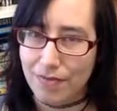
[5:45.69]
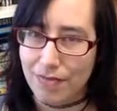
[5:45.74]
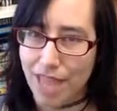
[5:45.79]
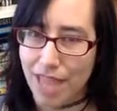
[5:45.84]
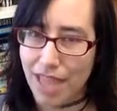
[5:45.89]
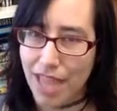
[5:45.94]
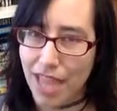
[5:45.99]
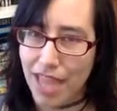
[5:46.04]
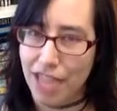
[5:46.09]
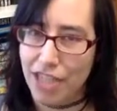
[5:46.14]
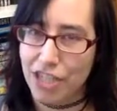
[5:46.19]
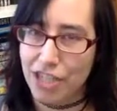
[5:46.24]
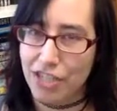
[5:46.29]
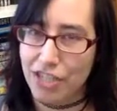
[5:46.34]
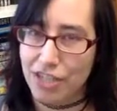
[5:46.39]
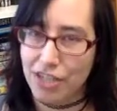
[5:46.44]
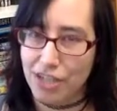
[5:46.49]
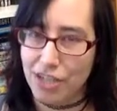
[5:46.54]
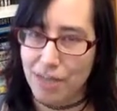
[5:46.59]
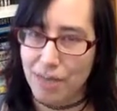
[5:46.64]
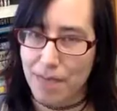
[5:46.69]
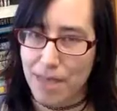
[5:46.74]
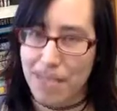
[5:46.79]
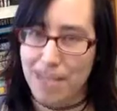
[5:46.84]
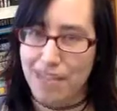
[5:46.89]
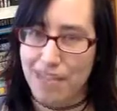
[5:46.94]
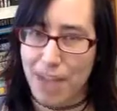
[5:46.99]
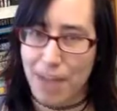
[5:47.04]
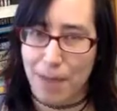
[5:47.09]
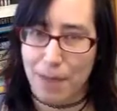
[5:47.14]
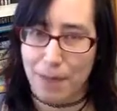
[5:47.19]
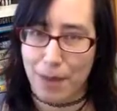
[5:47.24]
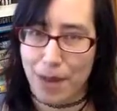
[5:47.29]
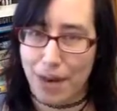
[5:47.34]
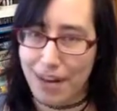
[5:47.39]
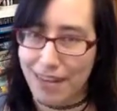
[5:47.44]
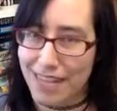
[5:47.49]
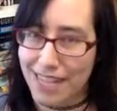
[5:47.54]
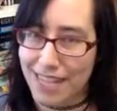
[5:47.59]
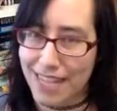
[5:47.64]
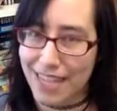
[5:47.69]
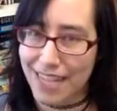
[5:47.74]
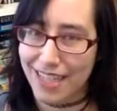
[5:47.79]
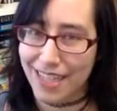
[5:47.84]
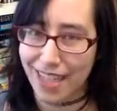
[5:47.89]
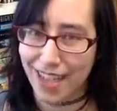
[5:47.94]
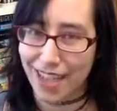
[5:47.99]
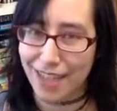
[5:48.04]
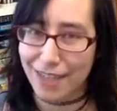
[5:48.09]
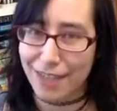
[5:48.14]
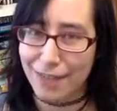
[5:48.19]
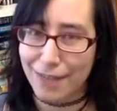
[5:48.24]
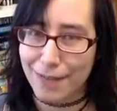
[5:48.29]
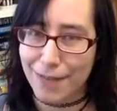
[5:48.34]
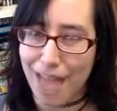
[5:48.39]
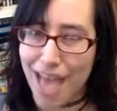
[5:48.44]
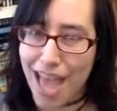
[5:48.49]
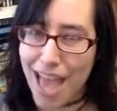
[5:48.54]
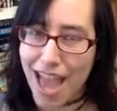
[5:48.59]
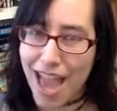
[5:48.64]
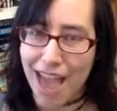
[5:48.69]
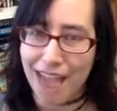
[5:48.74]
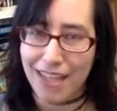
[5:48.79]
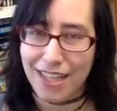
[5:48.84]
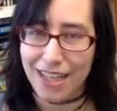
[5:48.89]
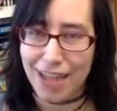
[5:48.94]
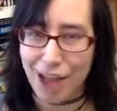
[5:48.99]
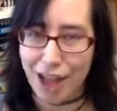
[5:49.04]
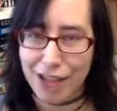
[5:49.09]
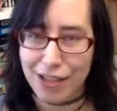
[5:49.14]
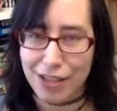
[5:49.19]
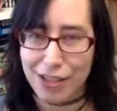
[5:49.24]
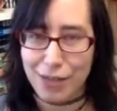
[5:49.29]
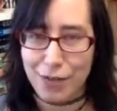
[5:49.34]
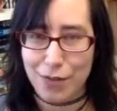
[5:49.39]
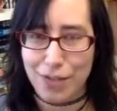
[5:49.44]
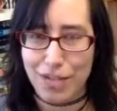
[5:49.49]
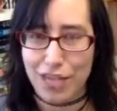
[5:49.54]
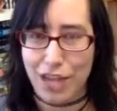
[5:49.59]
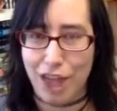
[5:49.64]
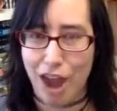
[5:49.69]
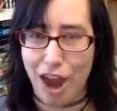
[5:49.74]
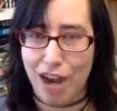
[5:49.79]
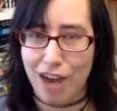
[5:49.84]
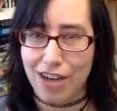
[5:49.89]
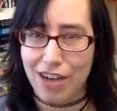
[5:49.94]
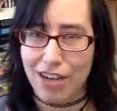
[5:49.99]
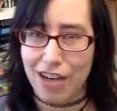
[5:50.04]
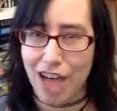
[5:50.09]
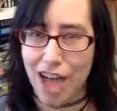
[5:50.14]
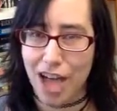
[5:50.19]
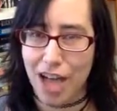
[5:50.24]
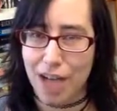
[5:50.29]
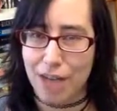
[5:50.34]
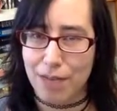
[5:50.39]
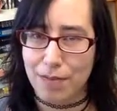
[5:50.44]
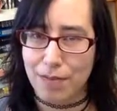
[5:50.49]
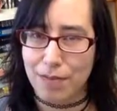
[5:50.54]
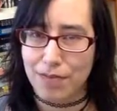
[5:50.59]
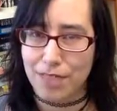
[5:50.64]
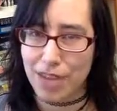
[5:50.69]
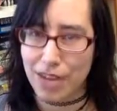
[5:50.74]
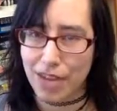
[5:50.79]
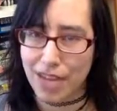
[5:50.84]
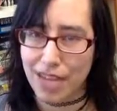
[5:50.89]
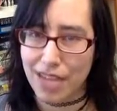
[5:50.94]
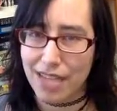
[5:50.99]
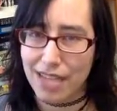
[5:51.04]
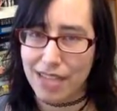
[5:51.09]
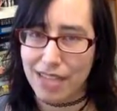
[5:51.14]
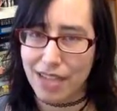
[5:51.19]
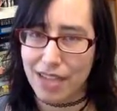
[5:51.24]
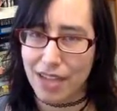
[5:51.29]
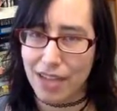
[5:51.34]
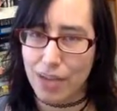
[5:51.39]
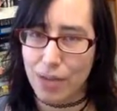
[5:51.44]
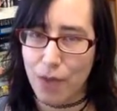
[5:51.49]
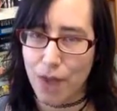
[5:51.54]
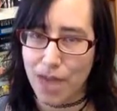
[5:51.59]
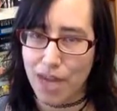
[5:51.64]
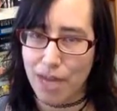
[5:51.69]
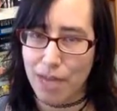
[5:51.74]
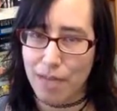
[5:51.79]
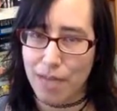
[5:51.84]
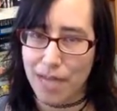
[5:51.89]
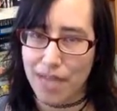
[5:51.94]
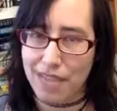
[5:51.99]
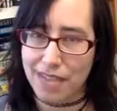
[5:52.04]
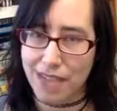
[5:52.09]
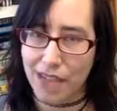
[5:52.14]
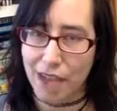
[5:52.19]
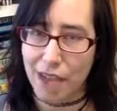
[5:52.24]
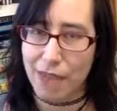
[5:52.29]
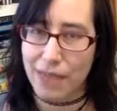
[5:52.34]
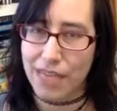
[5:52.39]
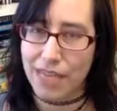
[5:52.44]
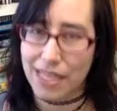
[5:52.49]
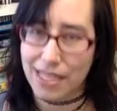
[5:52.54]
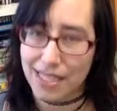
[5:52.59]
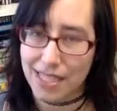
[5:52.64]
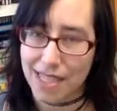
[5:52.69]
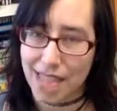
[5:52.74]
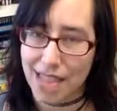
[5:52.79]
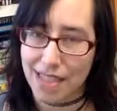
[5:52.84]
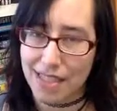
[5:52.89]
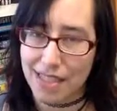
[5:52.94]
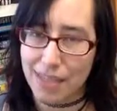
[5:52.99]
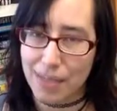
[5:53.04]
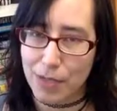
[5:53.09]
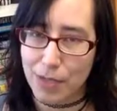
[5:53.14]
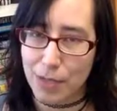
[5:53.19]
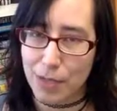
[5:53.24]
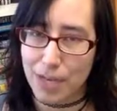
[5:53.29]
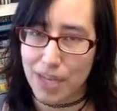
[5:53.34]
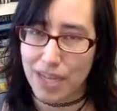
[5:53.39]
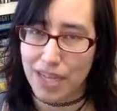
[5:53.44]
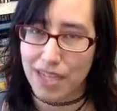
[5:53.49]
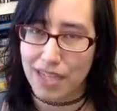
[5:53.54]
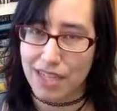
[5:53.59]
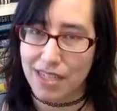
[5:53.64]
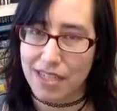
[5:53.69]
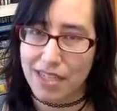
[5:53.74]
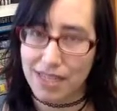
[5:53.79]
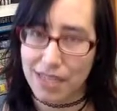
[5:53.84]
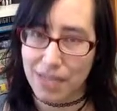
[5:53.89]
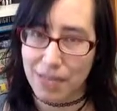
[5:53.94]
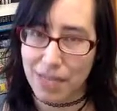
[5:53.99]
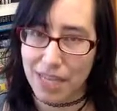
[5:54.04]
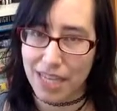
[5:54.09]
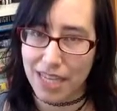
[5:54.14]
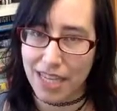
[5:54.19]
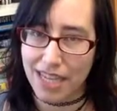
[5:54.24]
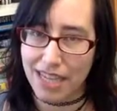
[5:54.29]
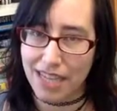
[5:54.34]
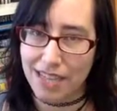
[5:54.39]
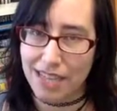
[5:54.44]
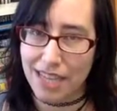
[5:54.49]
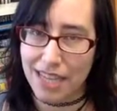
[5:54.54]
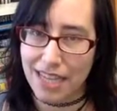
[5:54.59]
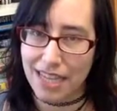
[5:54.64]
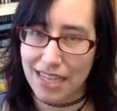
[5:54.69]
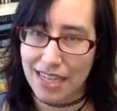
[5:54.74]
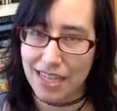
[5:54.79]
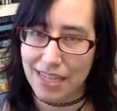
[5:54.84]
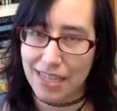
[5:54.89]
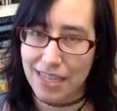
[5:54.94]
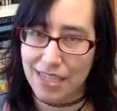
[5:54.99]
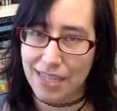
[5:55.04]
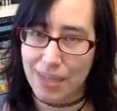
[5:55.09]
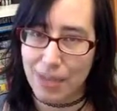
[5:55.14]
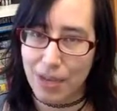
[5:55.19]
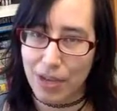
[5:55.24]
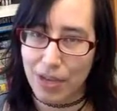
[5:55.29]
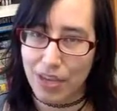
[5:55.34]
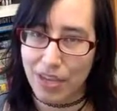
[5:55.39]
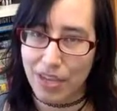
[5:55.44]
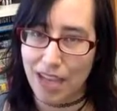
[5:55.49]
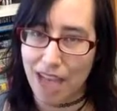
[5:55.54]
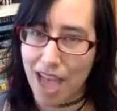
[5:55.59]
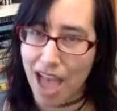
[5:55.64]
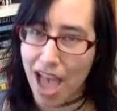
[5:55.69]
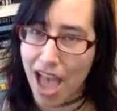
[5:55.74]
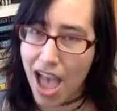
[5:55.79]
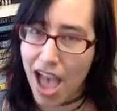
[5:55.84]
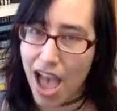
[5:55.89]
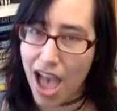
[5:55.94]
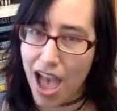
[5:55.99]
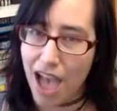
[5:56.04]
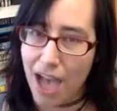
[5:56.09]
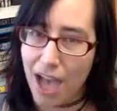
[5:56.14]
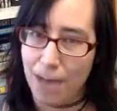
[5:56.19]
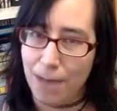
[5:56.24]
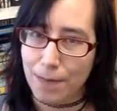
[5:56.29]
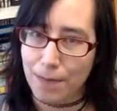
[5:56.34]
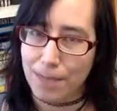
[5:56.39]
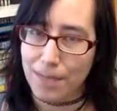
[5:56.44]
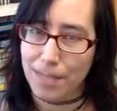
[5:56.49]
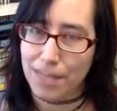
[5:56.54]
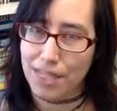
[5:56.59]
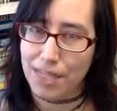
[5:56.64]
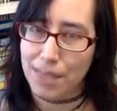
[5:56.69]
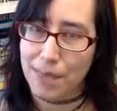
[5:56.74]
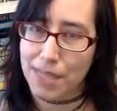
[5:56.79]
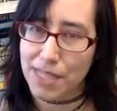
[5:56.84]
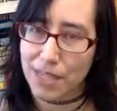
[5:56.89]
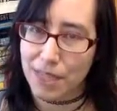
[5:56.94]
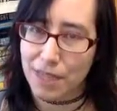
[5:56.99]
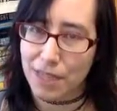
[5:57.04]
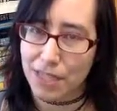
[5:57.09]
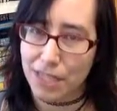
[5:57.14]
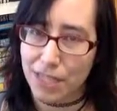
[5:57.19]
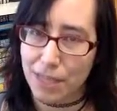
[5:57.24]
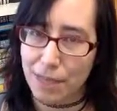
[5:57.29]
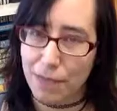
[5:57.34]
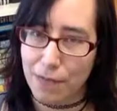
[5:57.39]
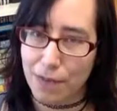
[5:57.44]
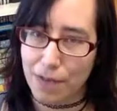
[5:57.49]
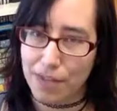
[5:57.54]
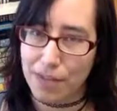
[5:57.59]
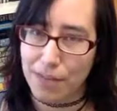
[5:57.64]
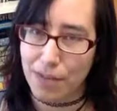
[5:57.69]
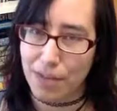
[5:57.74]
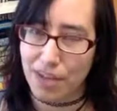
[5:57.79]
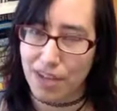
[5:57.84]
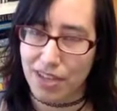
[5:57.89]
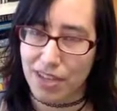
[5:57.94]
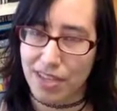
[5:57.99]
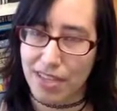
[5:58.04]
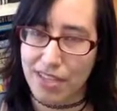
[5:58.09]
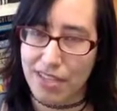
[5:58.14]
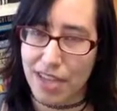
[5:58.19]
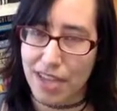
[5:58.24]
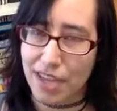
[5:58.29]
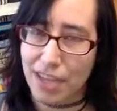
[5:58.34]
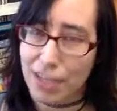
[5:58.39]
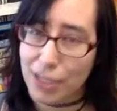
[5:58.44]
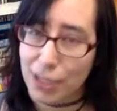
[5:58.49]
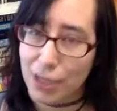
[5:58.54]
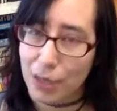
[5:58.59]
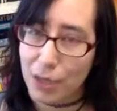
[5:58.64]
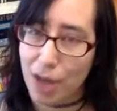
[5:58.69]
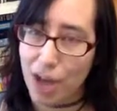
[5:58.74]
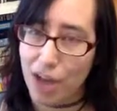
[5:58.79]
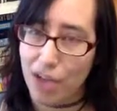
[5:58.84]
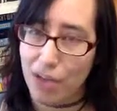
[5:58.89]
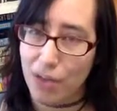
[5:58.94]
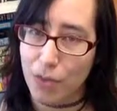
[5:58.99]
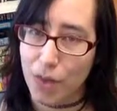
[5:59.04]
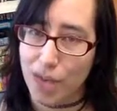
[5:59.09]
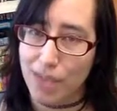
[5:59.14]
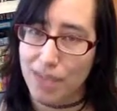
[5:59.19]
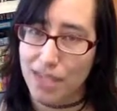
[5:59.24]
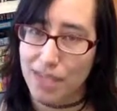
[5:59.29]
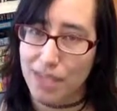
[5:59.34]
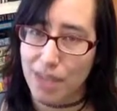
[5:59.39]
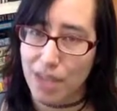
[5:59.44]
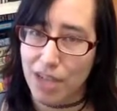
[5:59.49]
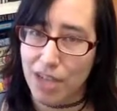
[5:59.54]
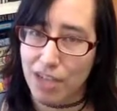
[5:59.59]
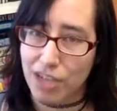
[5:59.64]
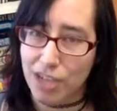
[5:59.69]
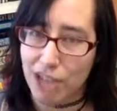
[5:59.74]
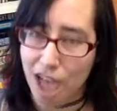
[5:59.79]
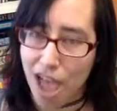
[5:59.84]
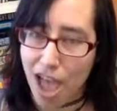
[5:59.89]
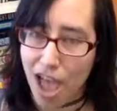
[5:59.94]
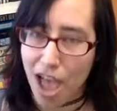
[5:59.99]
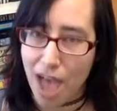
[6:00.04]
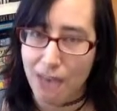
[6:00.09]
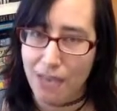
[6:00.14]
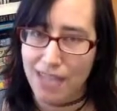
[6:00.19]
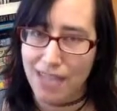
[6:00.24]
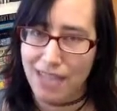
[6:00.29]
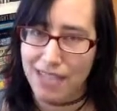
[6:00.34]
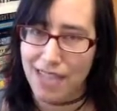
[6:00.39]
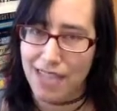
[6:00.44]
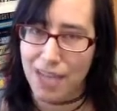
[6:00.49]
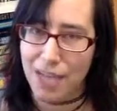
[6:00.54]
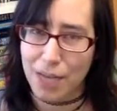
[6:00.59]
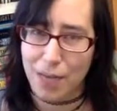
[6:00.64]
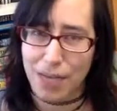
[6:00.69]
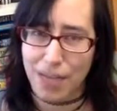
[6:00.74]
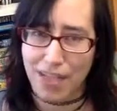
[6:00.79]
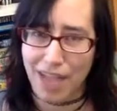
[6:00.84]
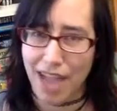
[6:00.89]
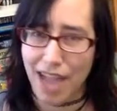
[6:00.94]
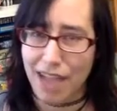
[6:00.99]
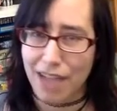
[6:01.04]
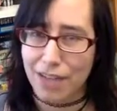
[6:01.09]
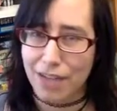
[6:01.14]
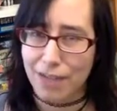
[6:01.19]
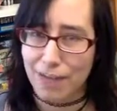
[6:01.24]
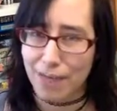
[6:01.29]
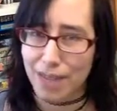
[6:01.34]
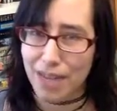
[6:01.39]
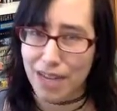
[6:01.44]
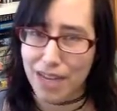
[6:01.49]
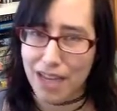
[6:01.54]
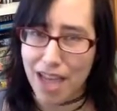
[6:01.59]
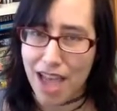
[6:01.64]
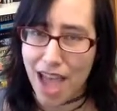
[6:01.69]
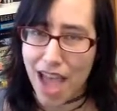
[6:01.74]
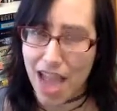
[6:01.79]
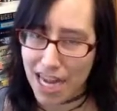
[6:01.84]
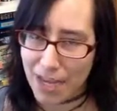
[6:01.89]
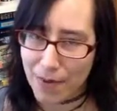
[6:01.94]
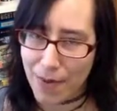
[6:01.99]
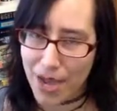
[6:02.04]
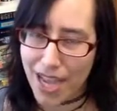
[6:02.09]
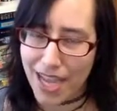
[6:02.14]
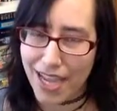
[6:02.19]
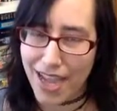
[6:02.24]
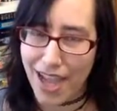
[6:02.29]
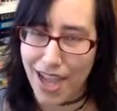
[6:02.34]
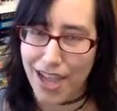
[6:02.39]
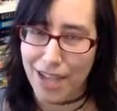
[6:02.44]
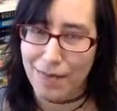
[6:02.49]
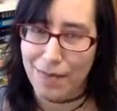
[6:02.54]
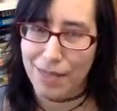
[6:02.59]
like she's such a messed up person kind of and then also there are um, there is quite a bit of incest between siblings in this book um, specifically the first book the second two not quite as much i mean the second one kind of but anyway um,